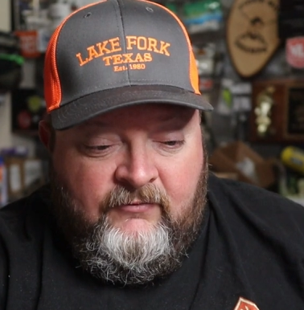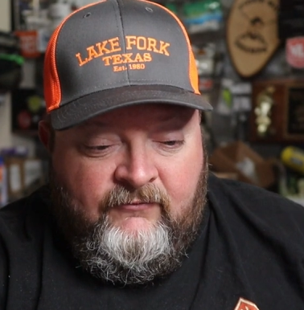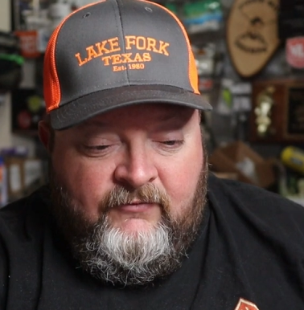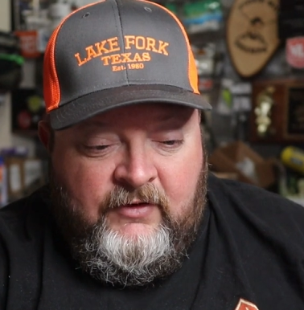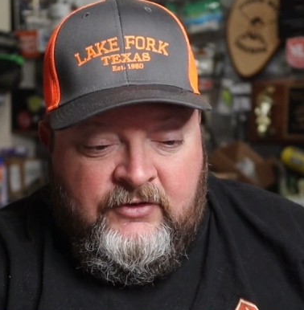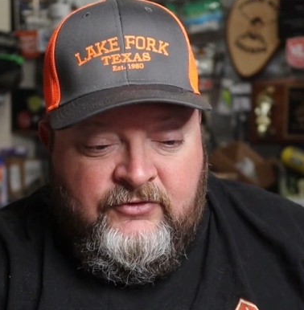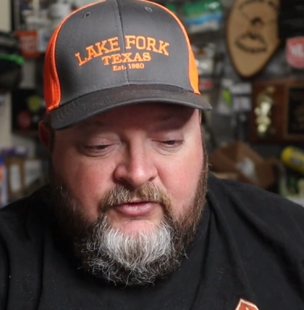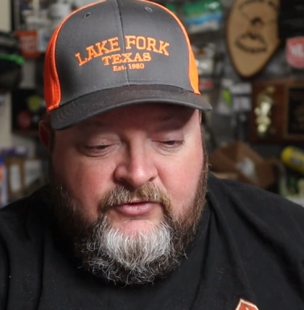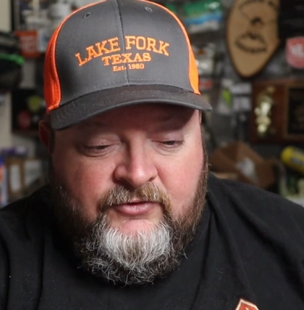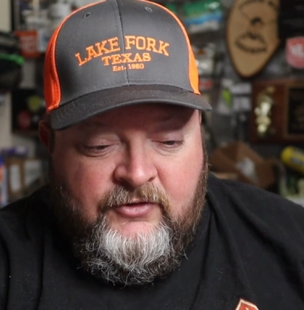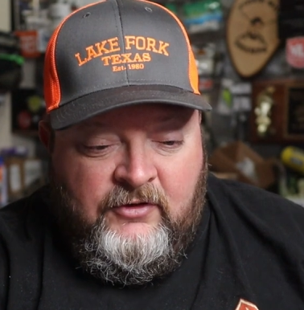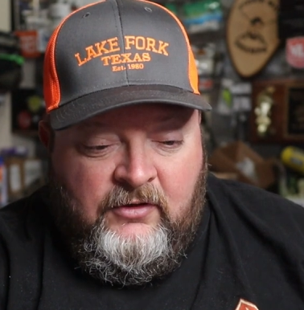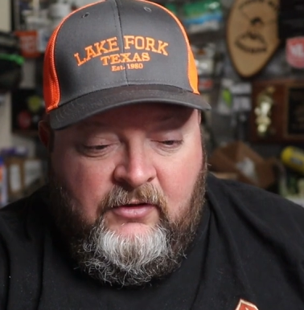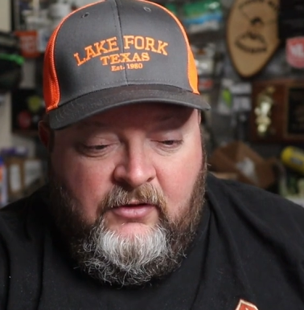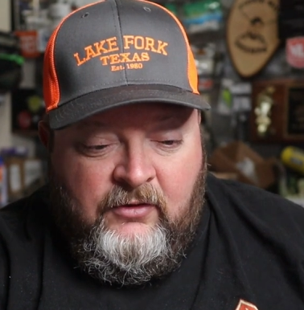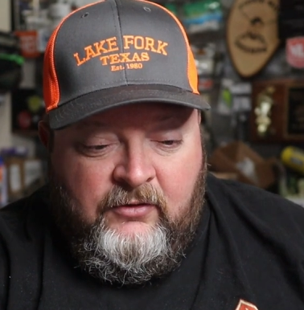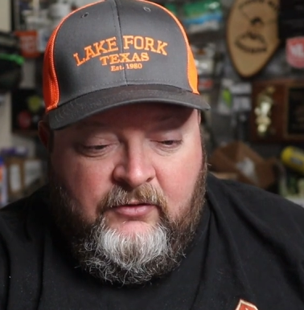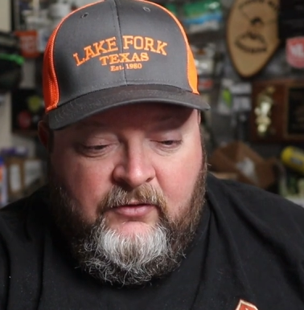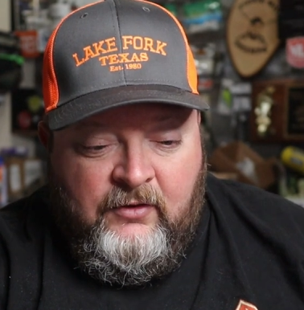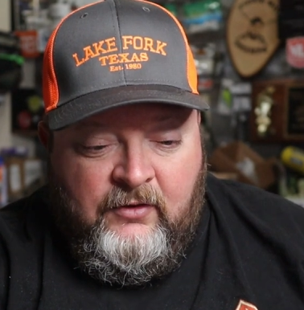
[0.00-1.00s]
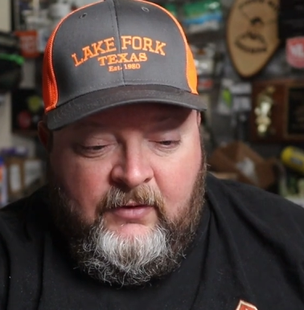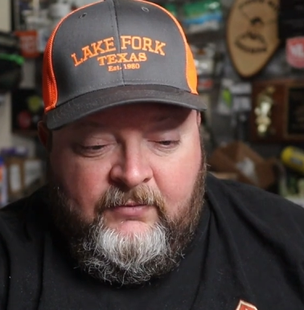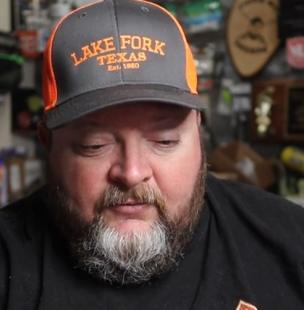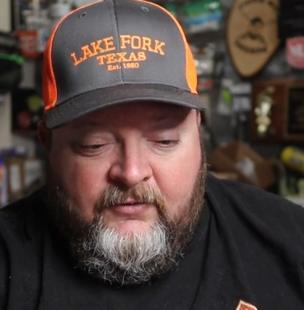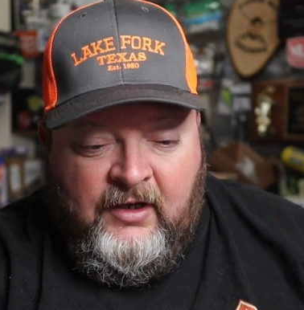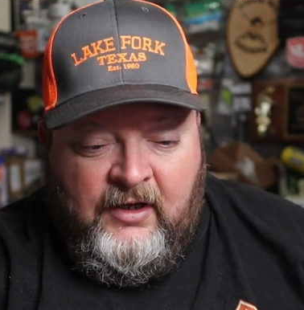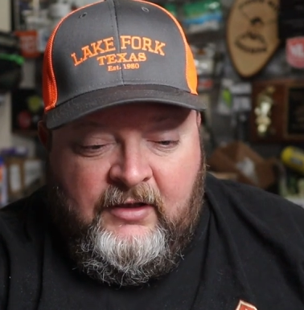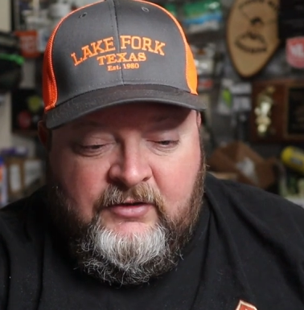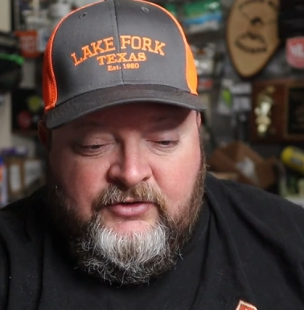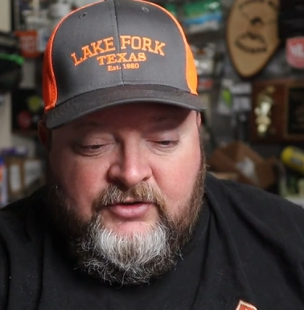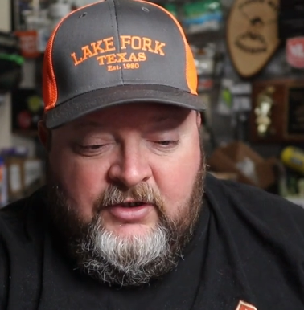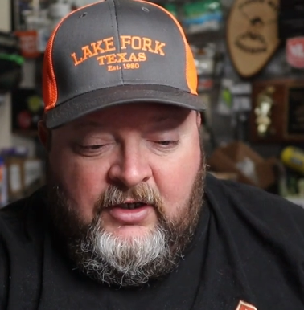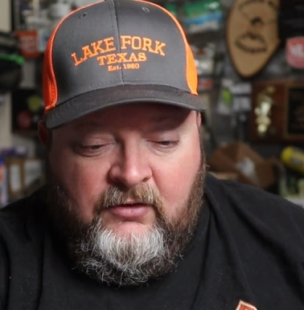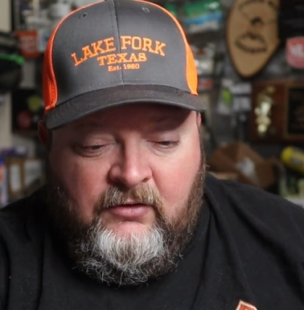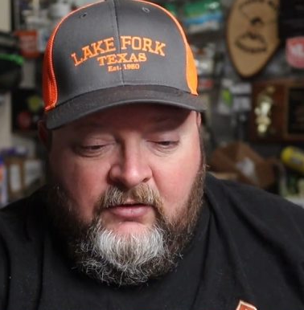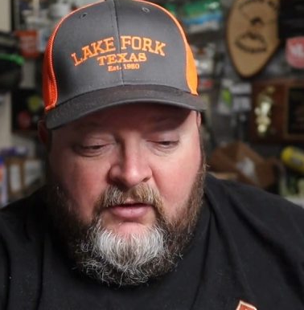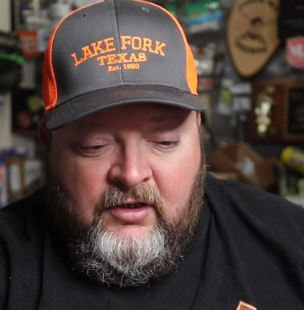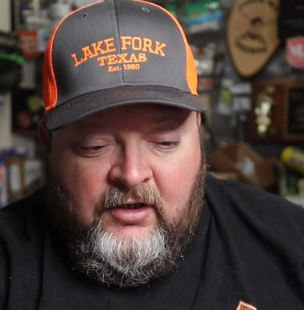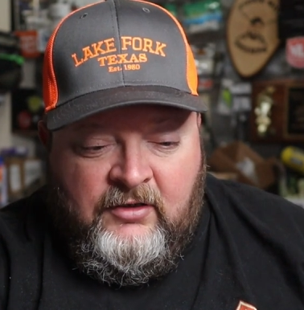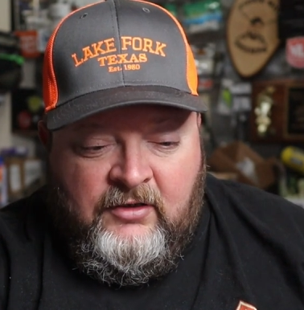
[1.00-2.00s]
Speaker 1: Features include grip-tight
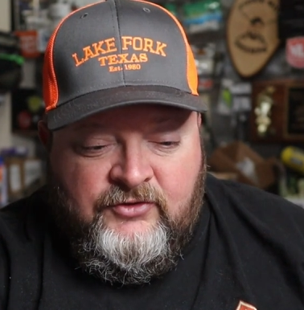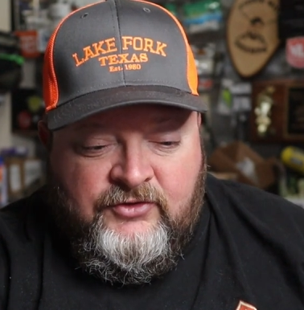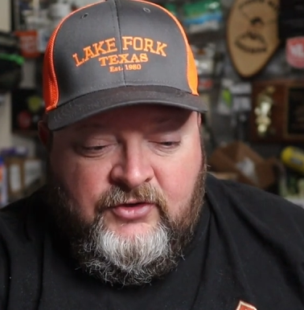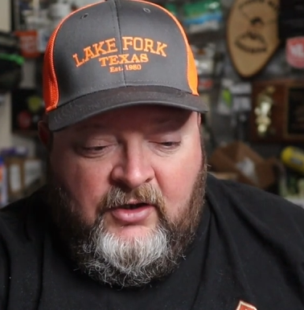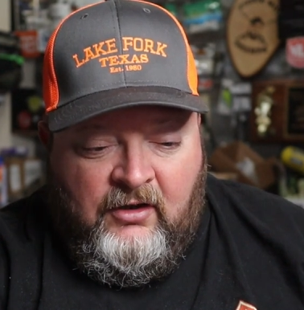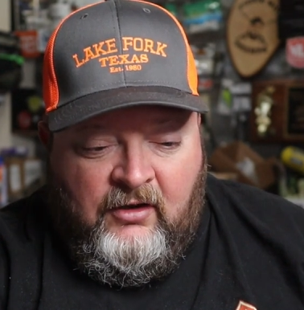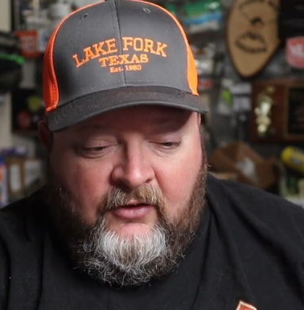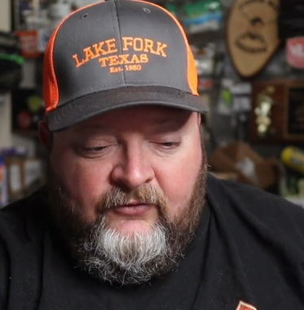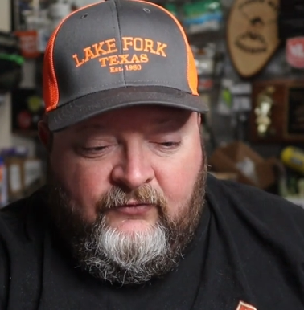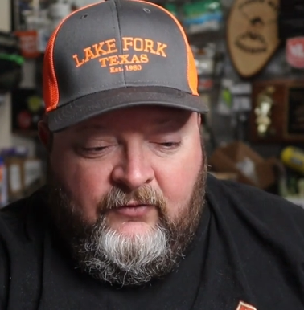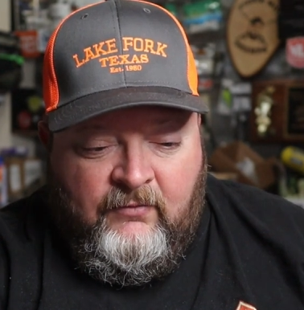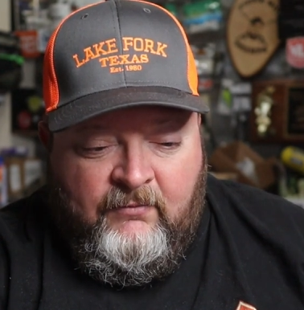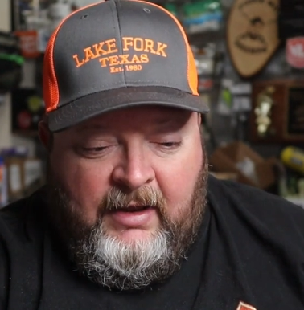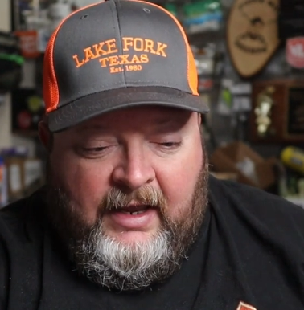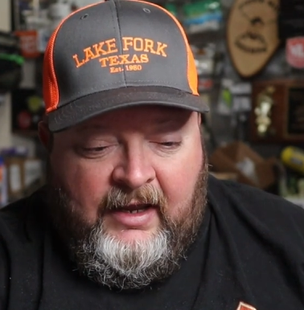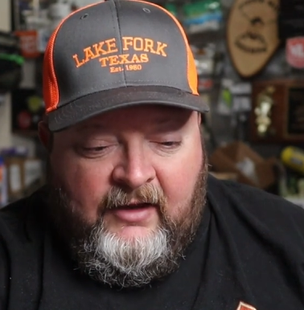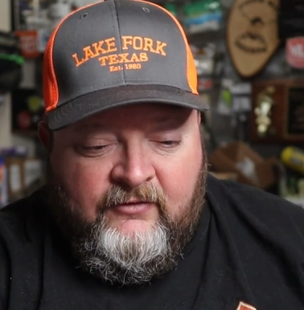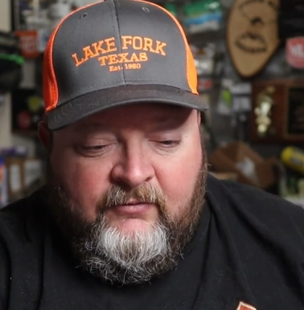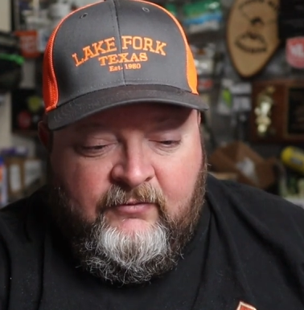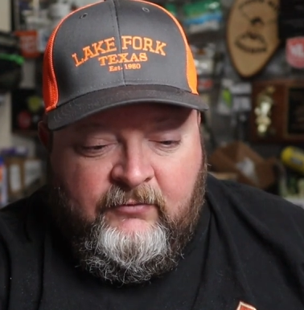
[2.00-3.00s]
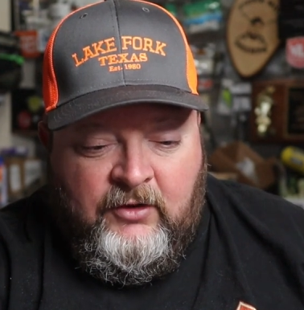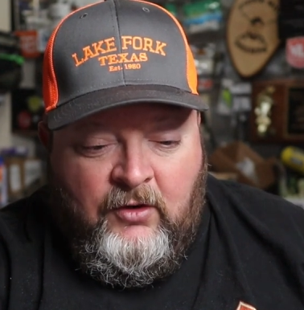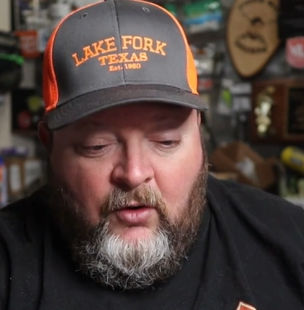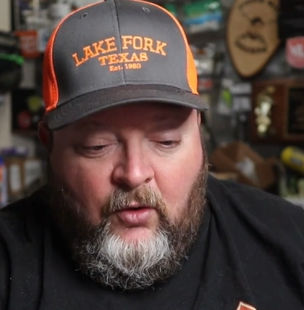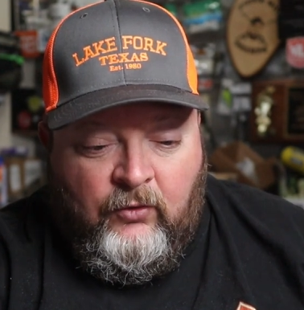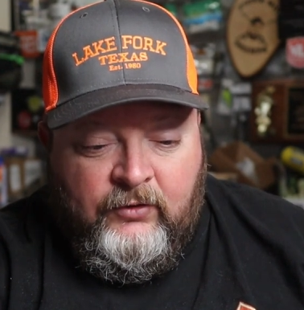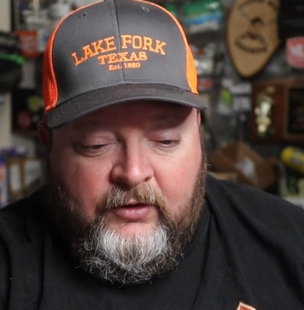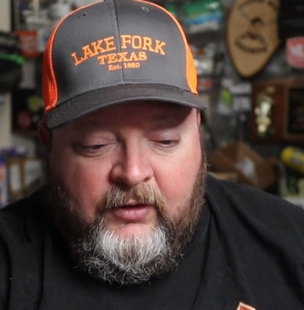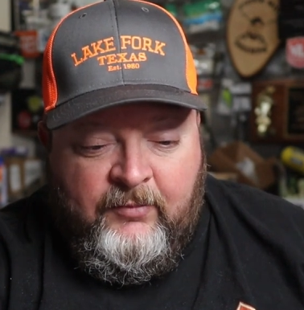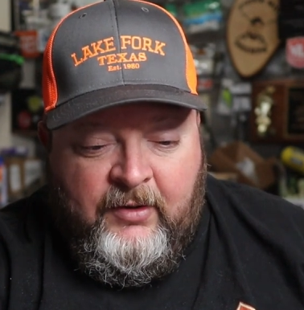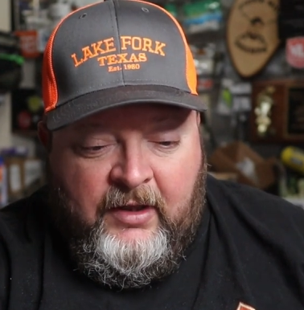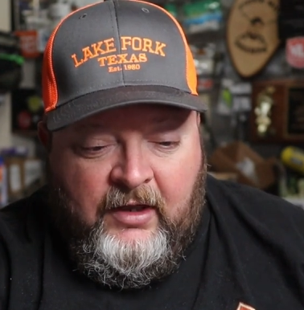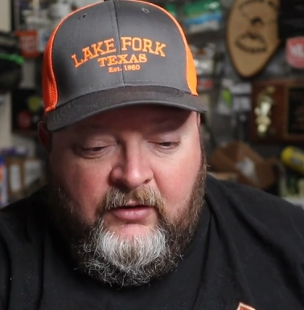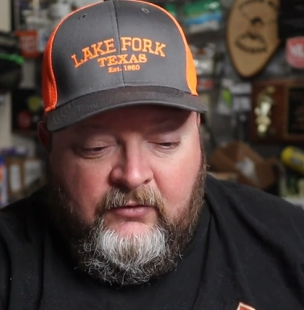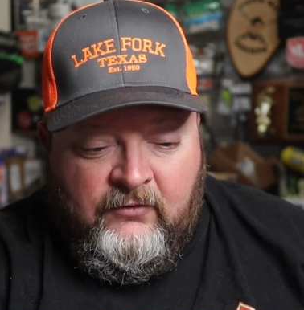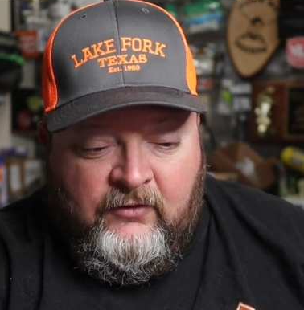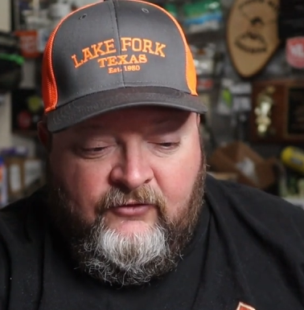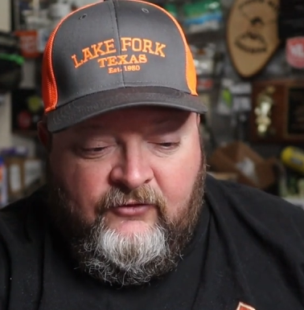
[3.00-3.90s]
channel-cut jaws for maximum holding power